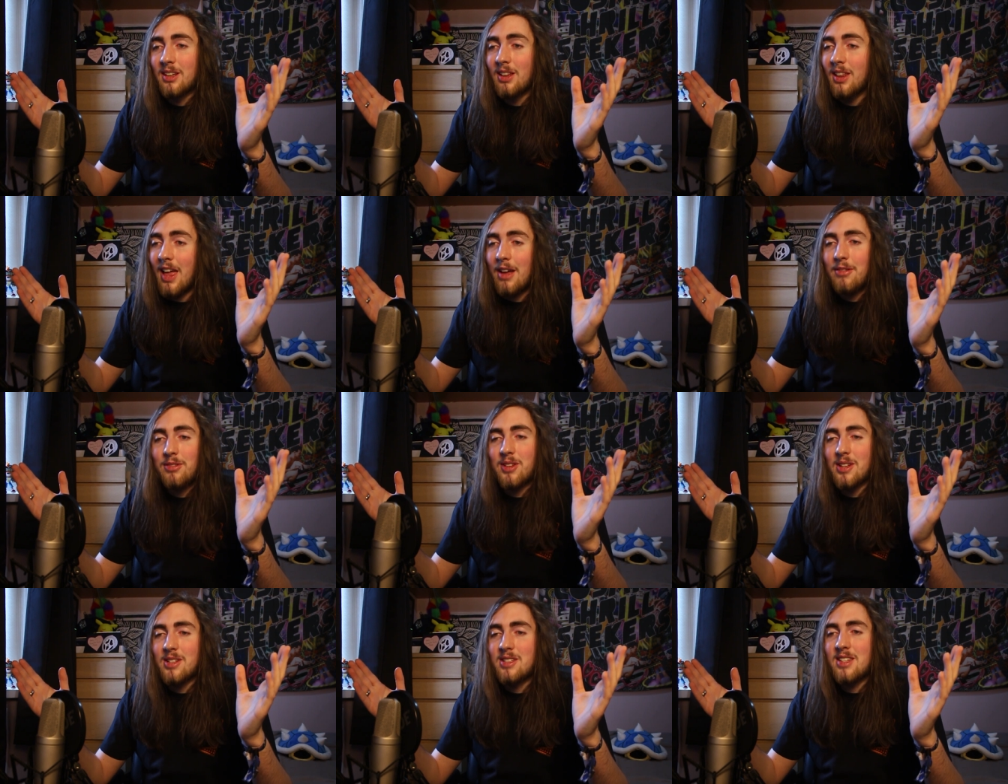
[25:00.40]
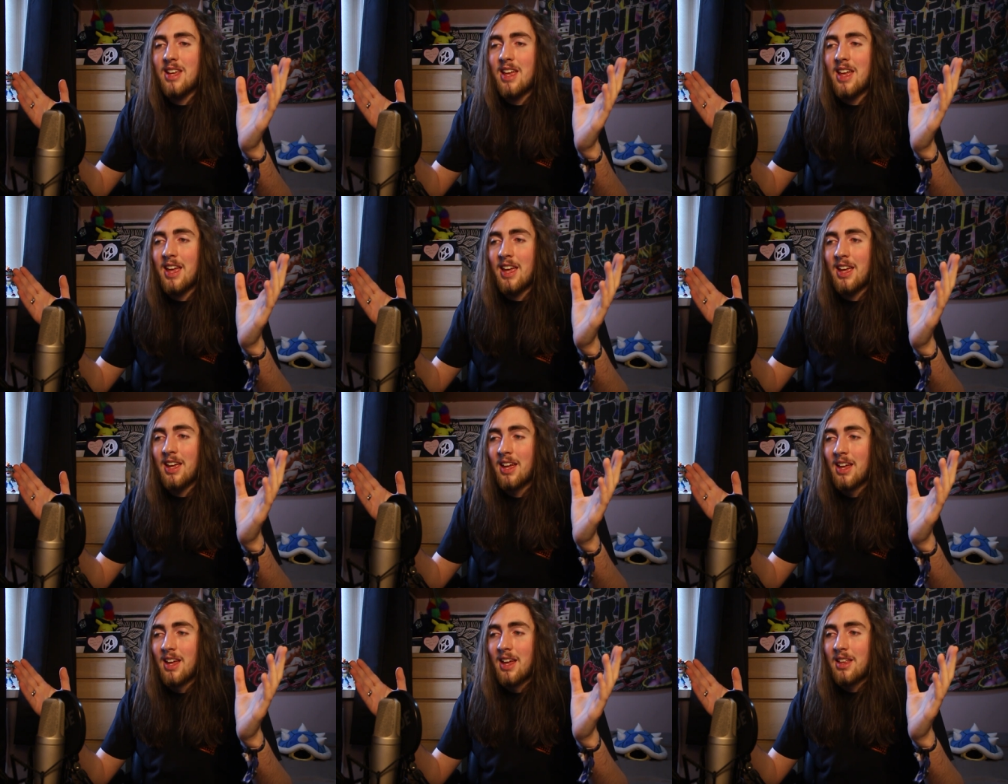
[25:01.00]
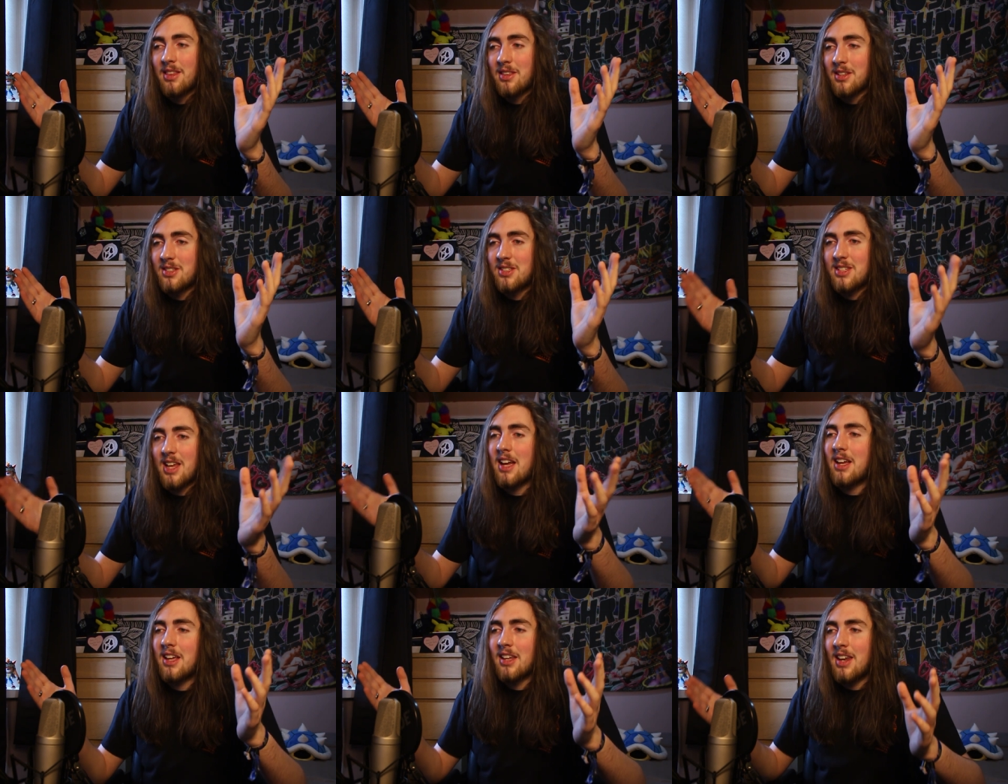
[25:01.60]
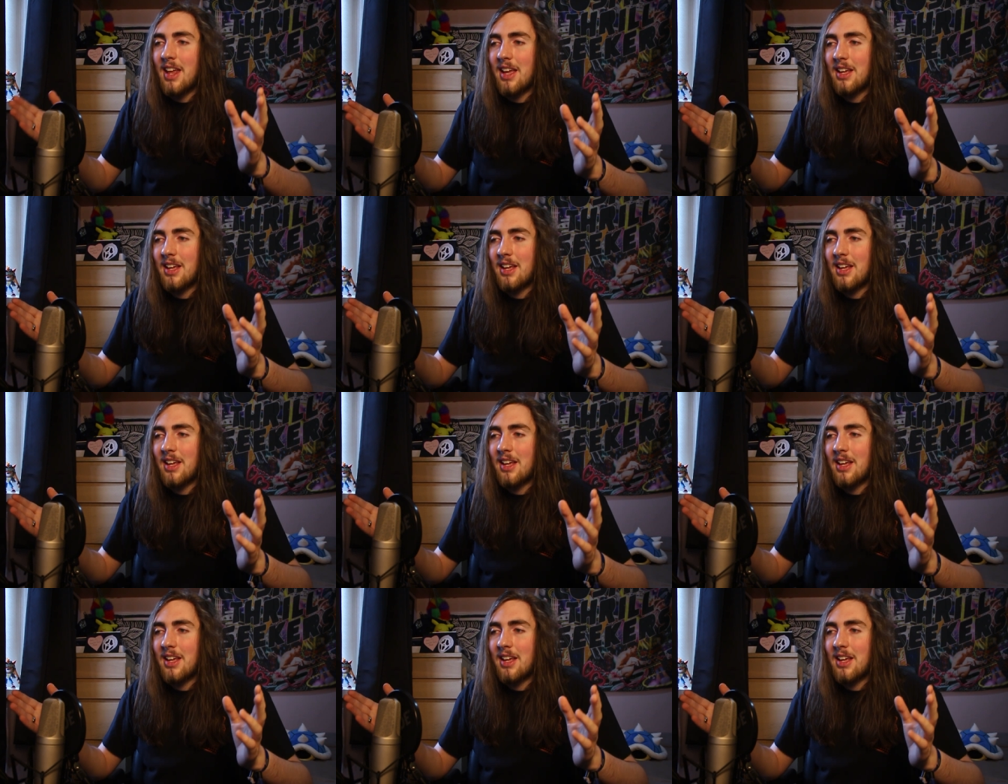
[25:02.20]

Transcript: left the city the second